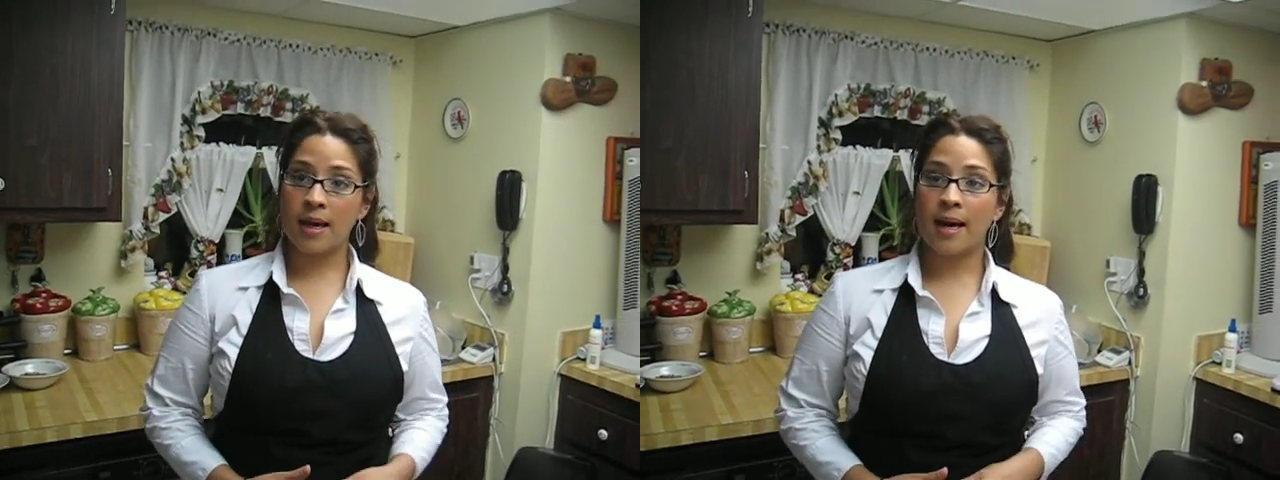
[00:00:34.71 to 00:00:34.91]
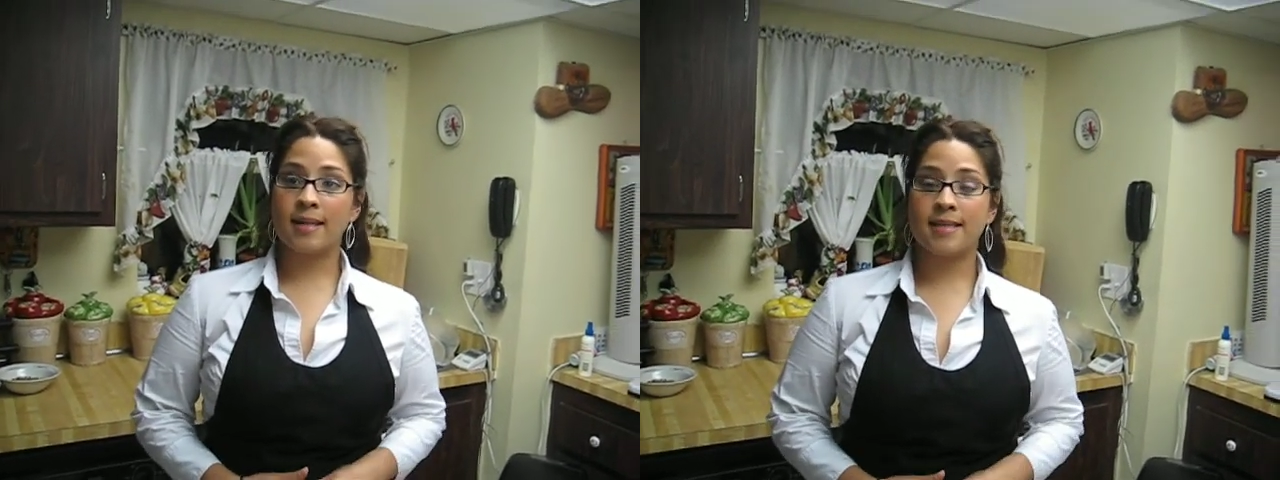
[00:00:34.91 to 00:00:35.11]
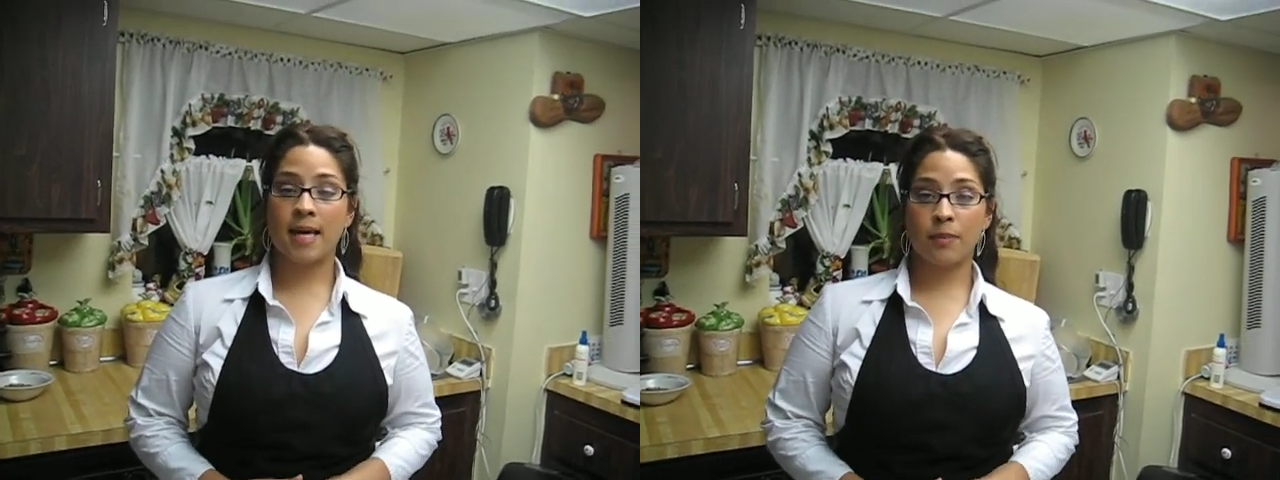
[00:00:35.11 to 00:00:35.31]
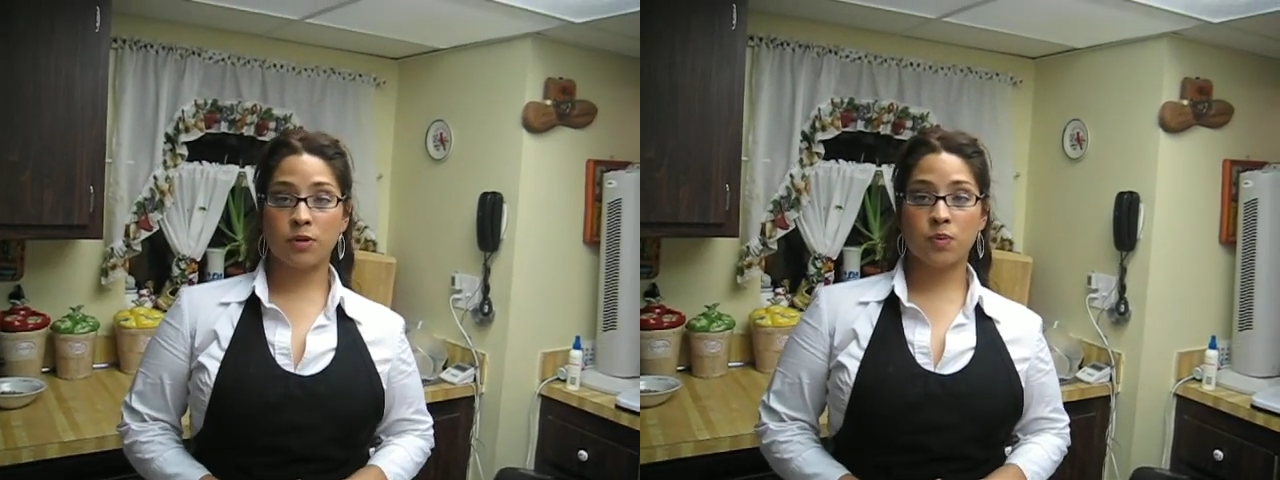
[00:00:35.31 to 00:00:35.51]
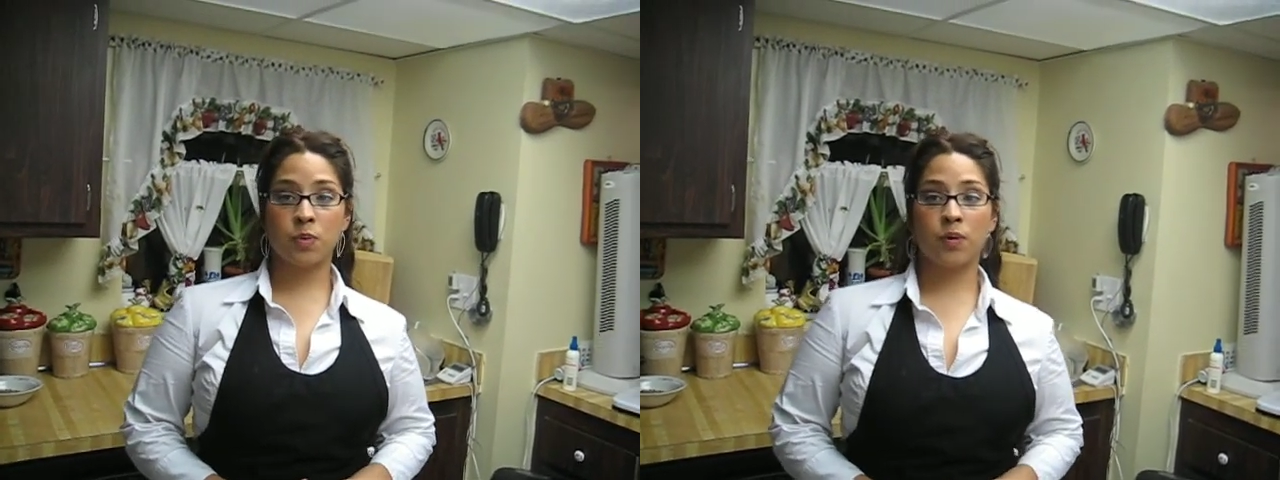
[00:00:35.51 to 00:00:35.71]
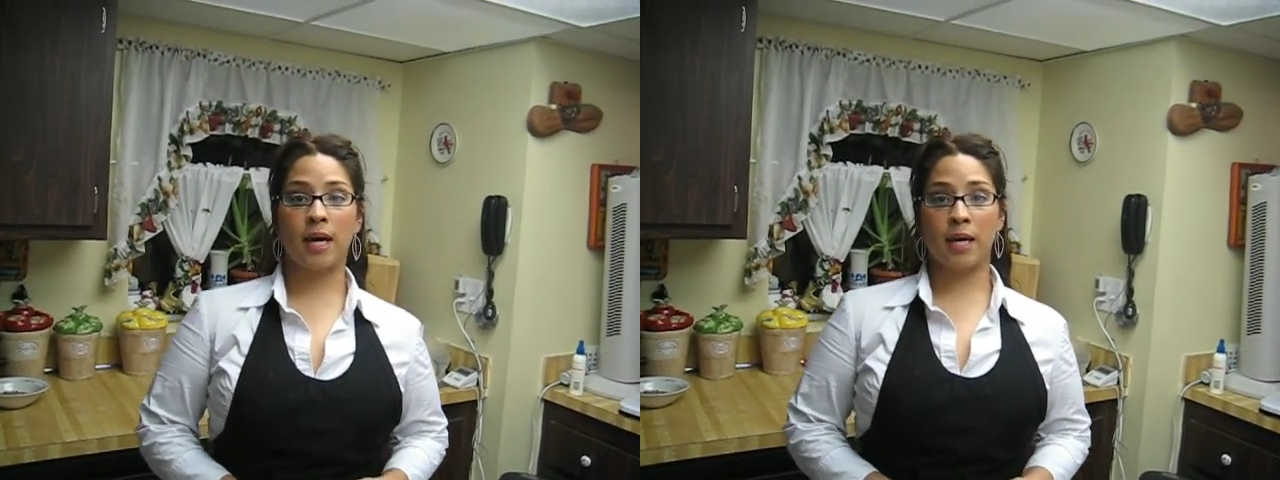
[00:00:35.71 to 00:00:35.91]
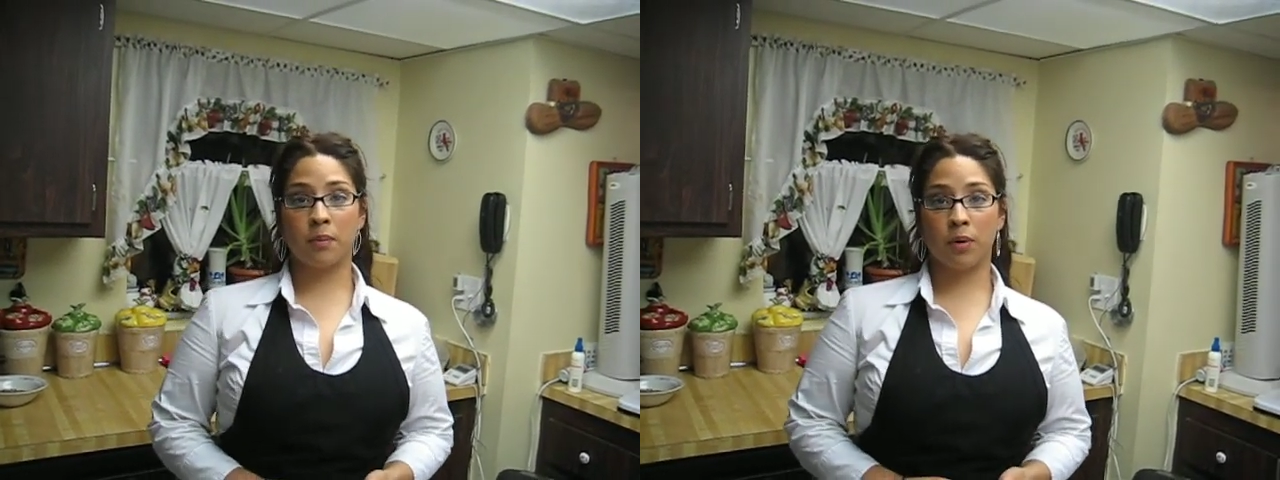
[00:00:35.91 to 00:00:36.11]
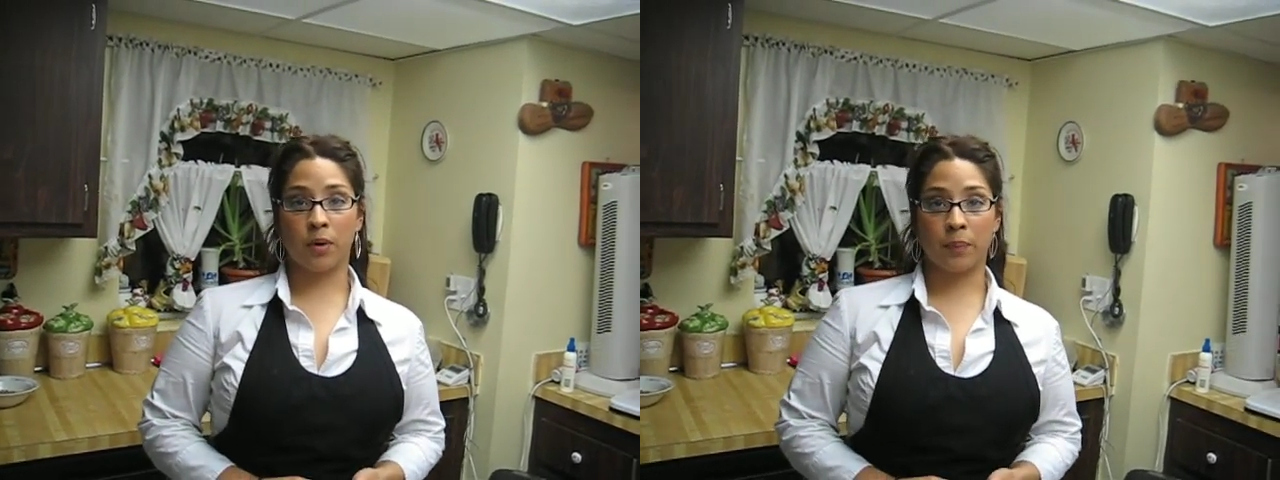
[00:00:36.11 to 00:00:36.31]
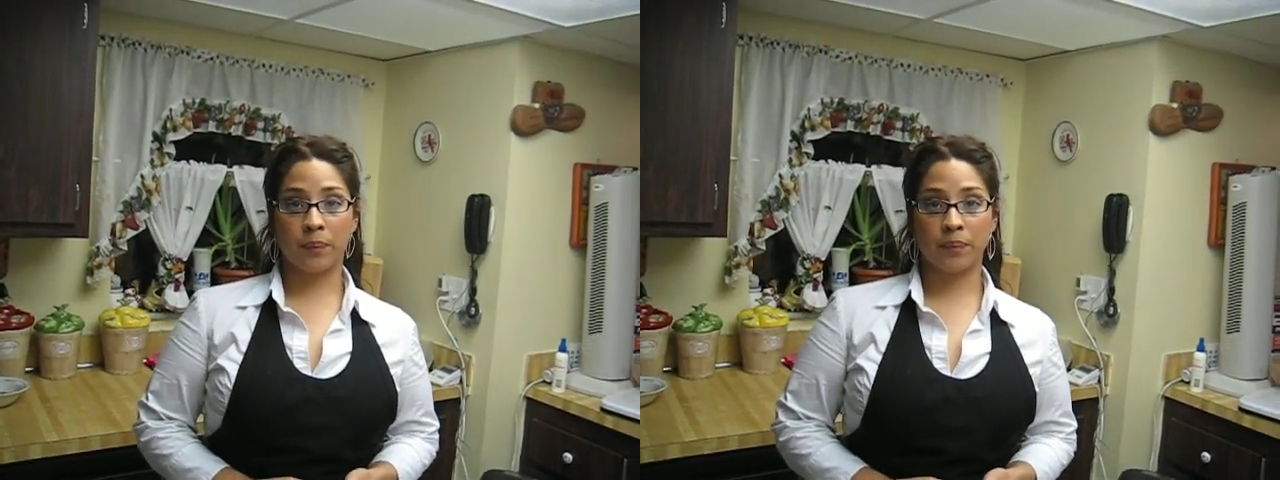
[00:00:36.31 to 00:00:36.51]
a tablespoon, and a bowl.